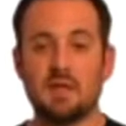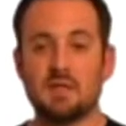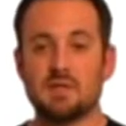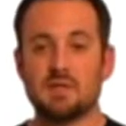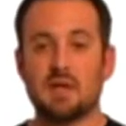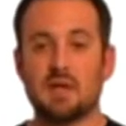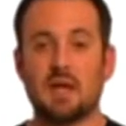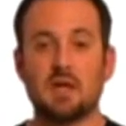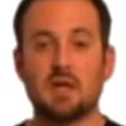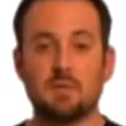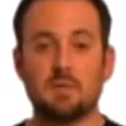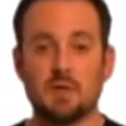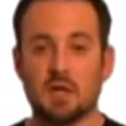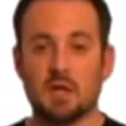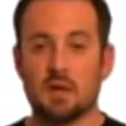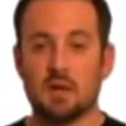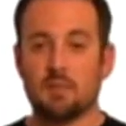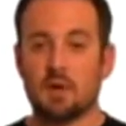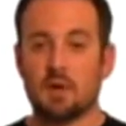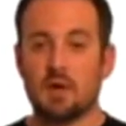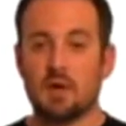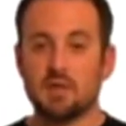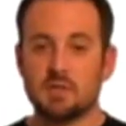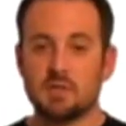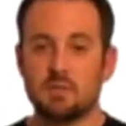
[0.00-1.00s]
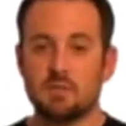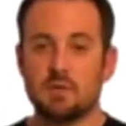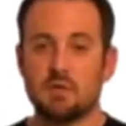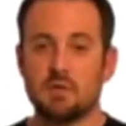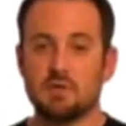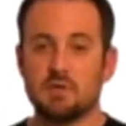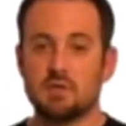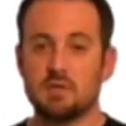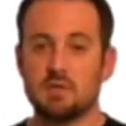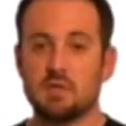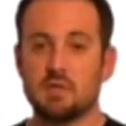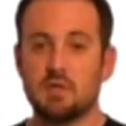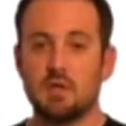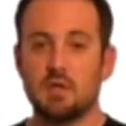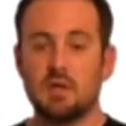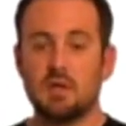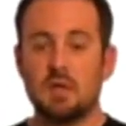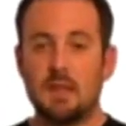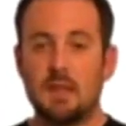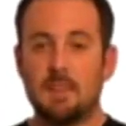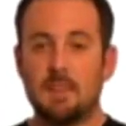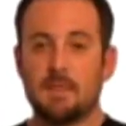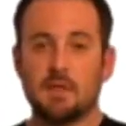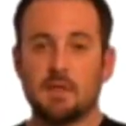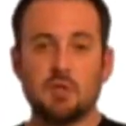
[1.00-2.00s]
they decided to become customers.
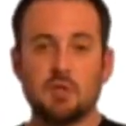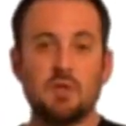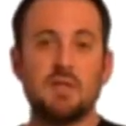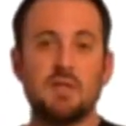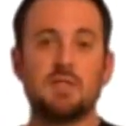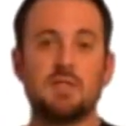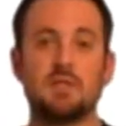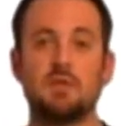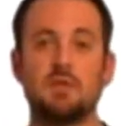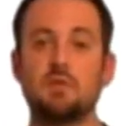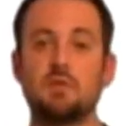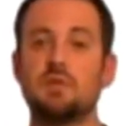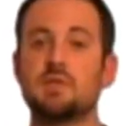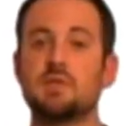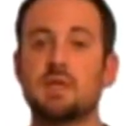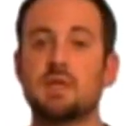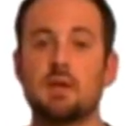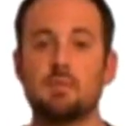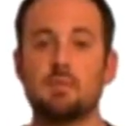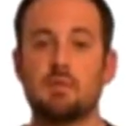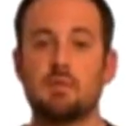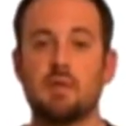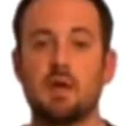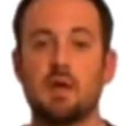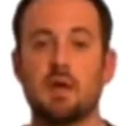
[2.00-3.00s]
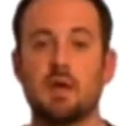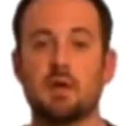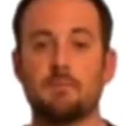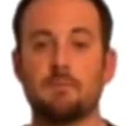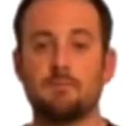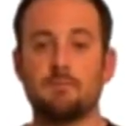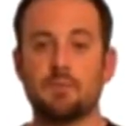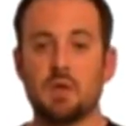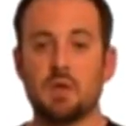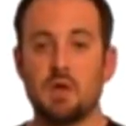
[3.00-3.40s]
You need to do the same thing.